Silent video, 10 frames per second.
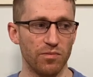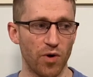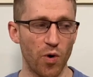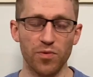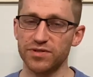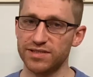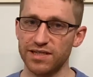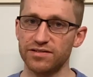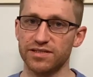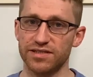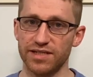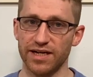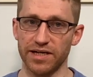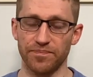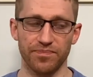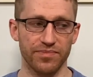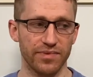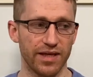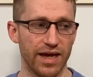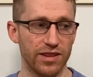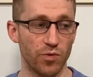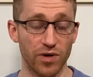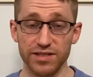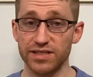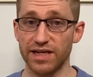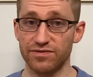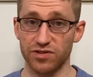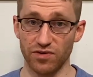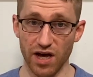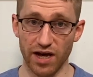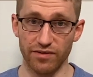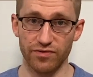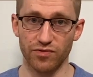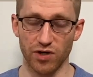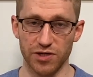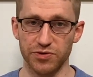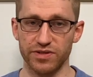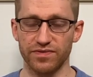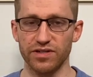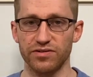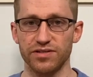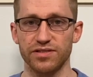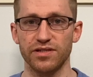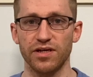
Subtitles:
almost self-sustaining. And the ones that have survived for hundreds of years